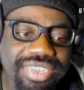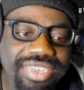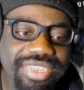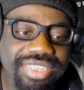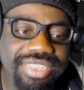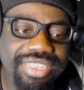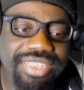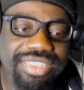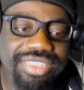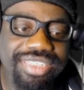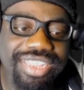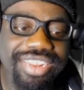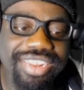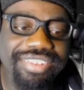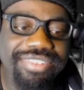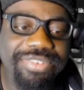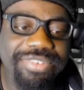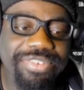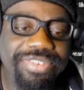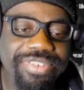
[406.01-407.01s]
There's a lot of
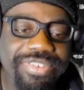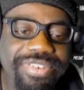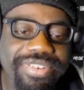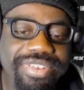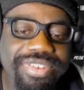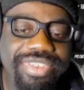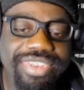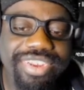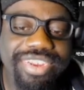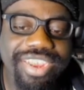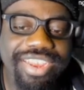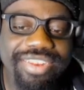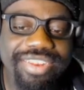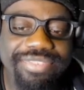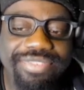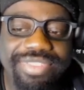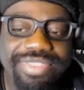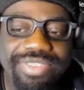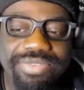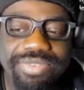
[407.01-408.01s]
stories going on here. I
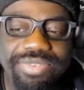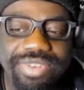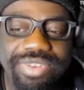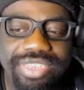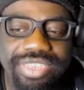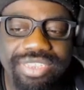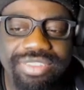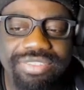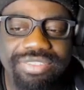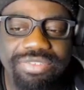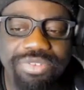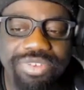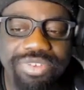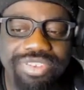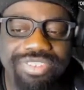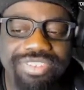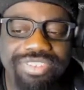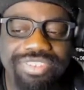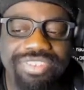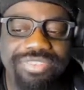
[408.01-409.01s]
don't really want to get into it
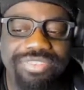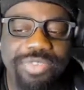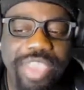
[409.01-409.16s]
because the